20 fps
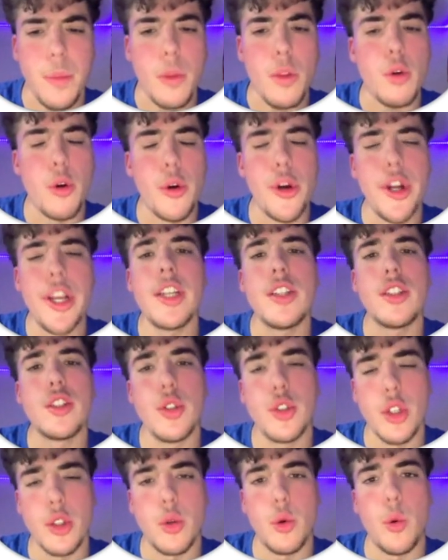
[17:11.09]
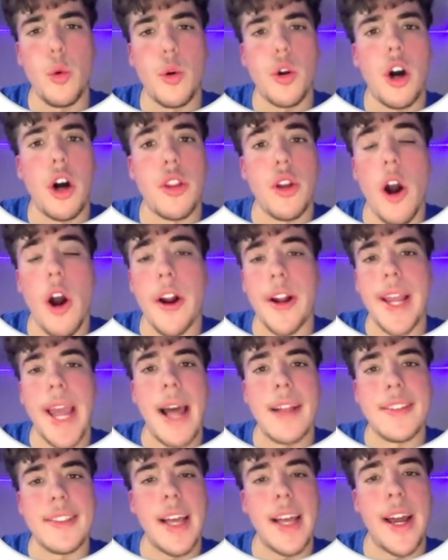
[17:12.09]
or you can just use a tool called
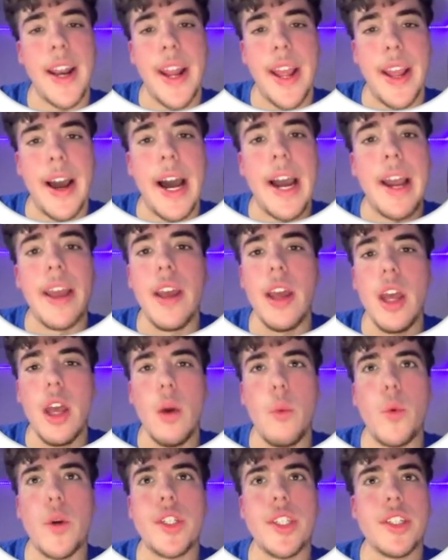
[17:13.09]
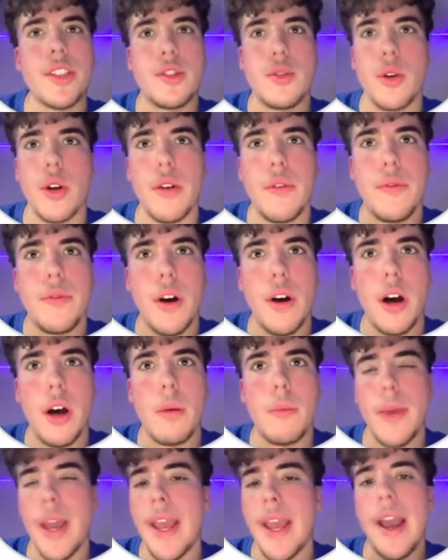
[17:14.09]
arcads.ai, which is sort of
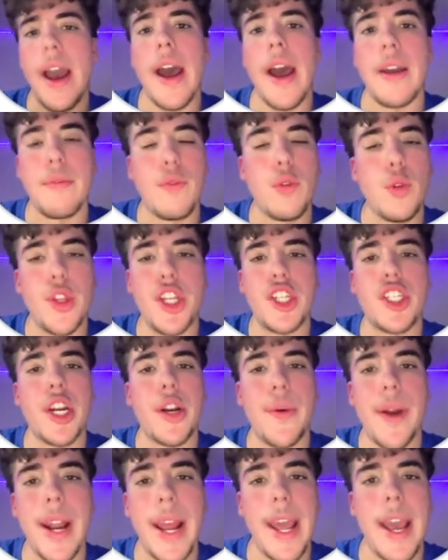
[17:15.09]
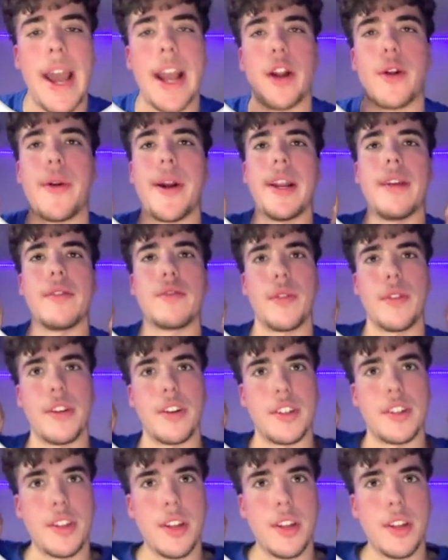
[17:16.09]
AI, fully generated AI creatives, where there's